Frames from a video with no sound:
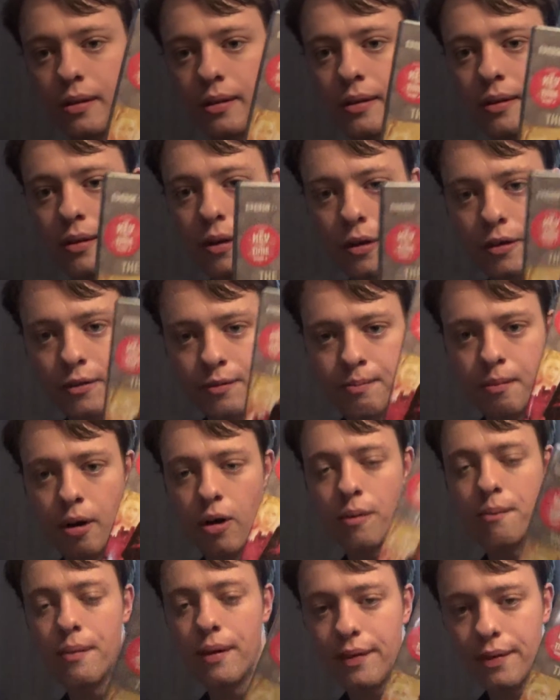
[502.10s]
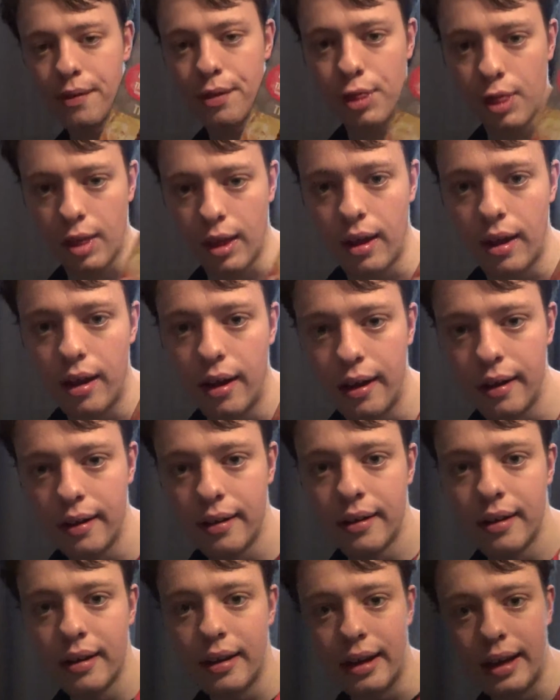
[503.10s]
good moments
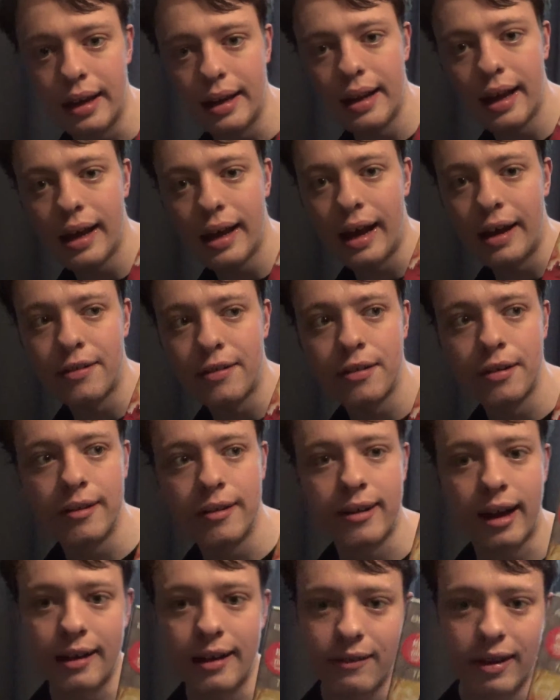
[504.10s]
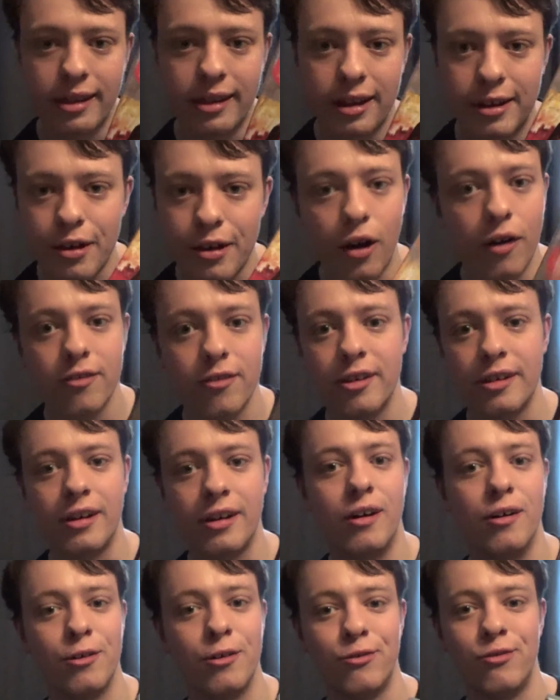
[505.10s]
in it. I do like when the Doctor
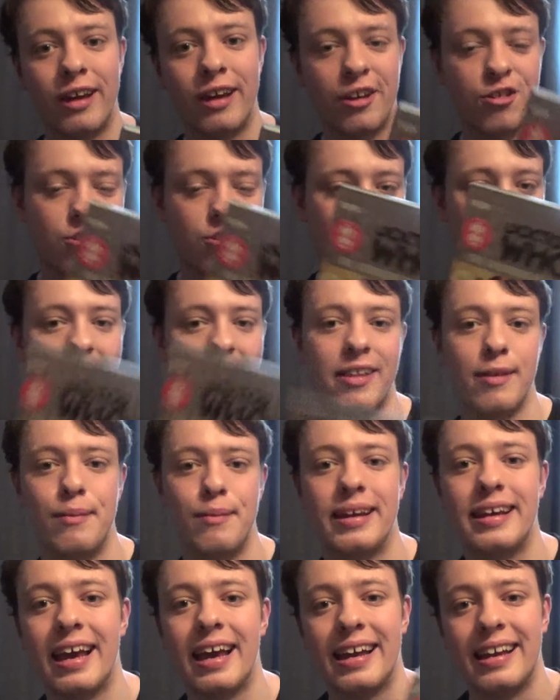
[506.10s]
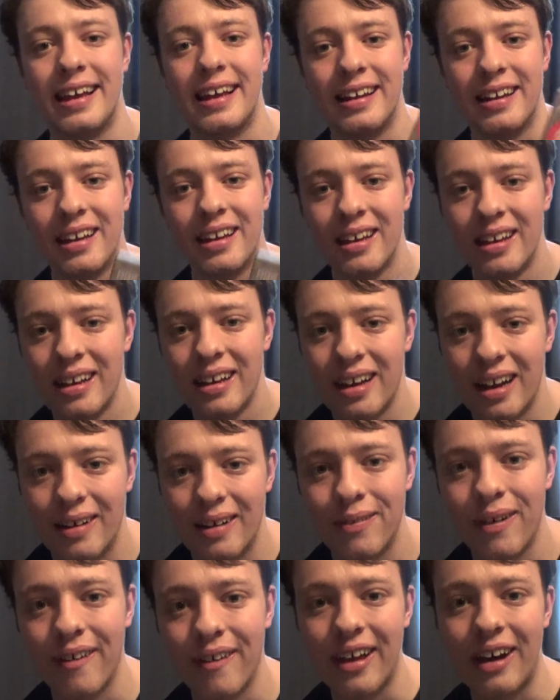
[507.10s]
goes fishing at the beginning. I
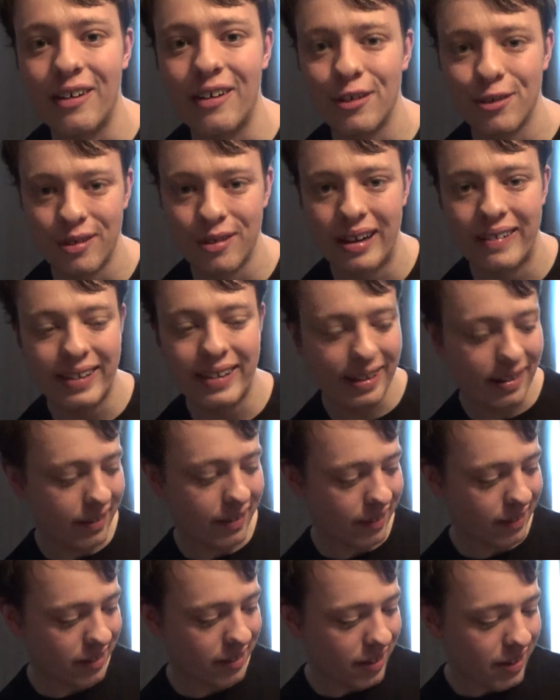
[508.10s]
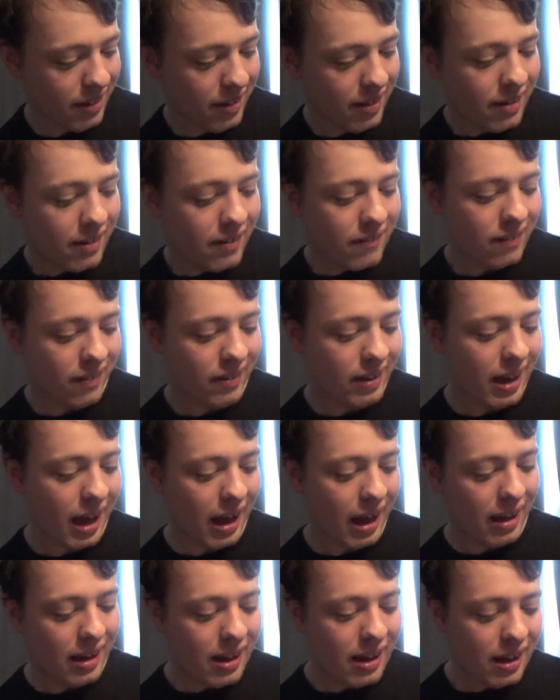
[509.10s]
thought that was really good. But
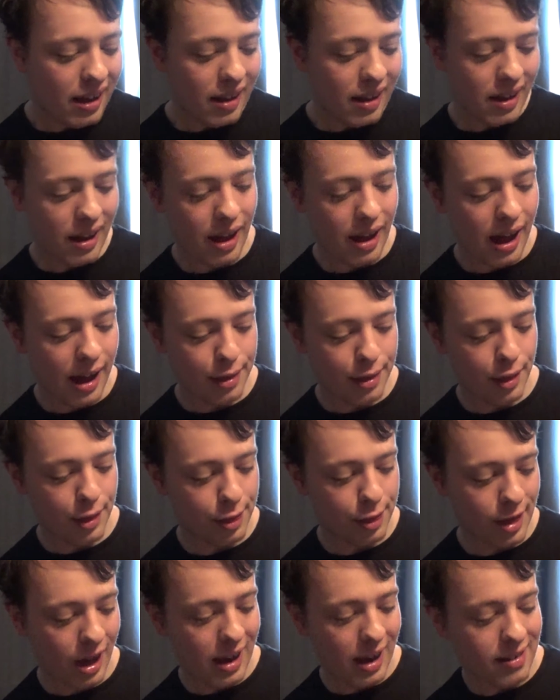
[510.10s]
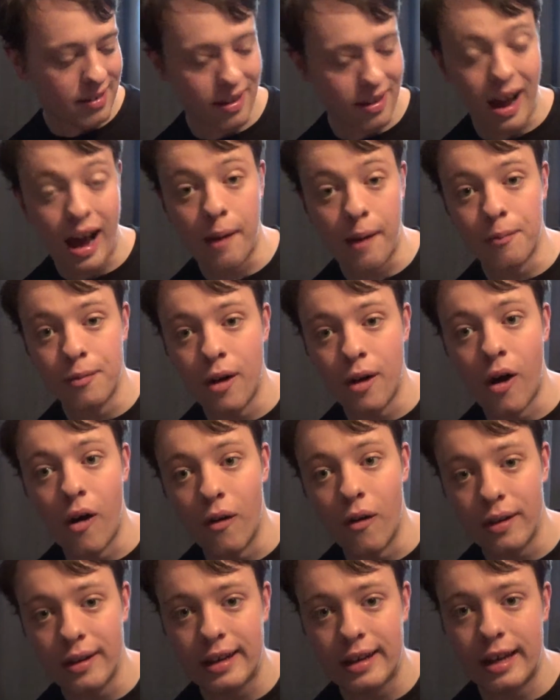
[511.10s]
yeah, as I said, I'm not
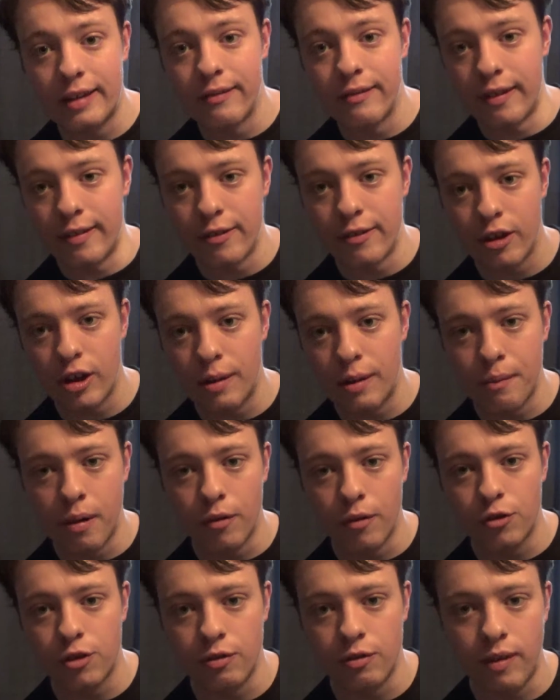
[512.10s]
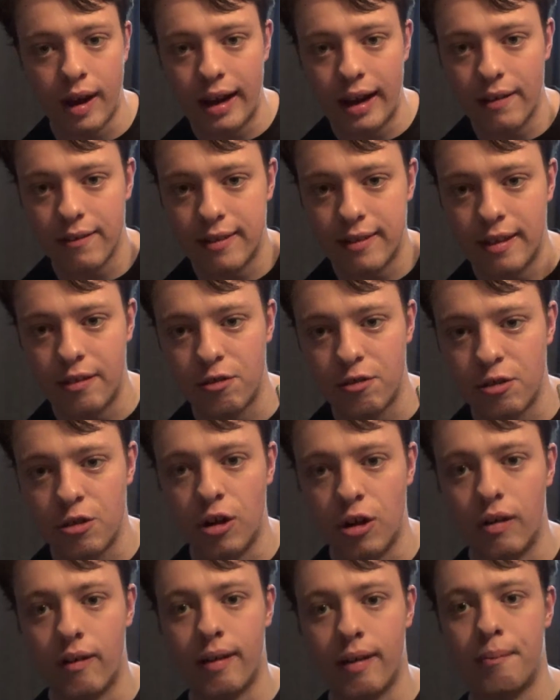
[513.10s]
giving too much away of this
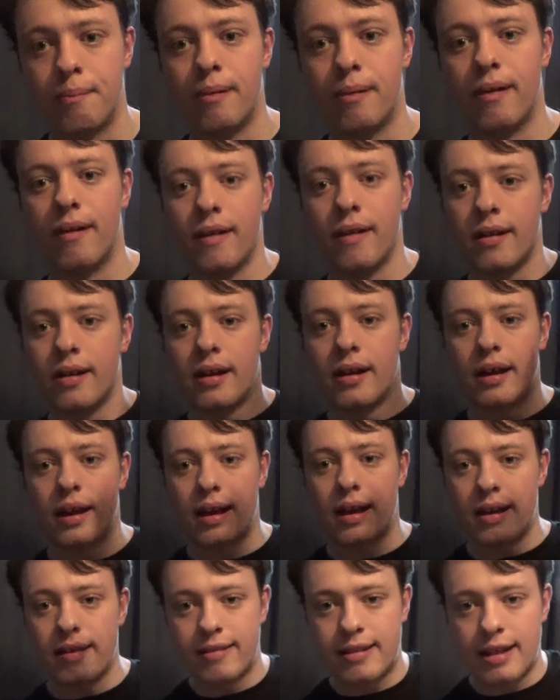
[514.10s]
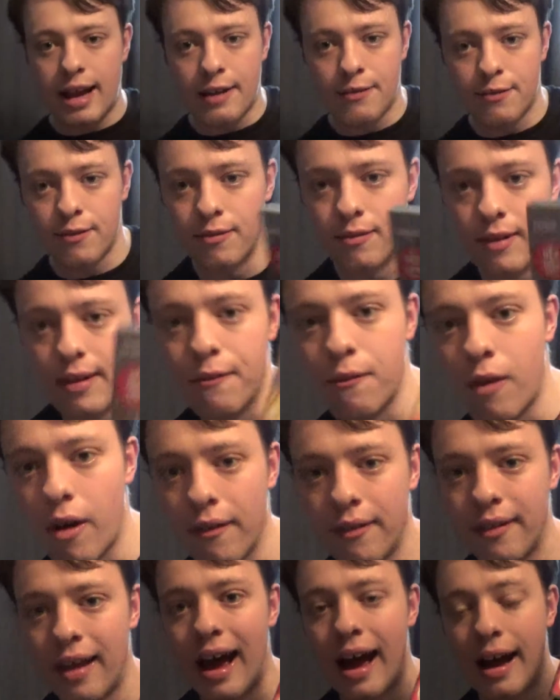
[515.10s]
story, but it is definitely
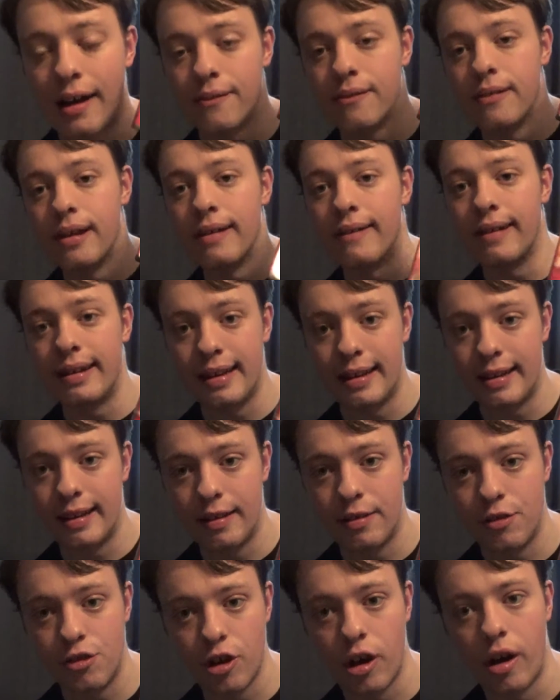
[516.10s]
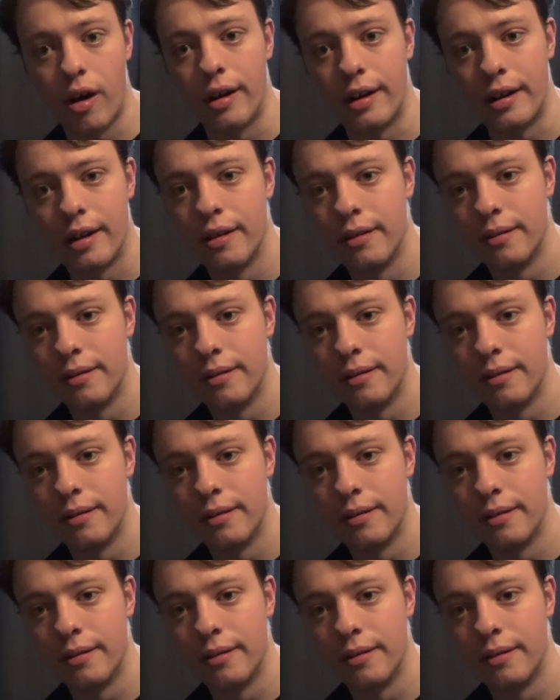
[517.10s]
one that I really did enjoy.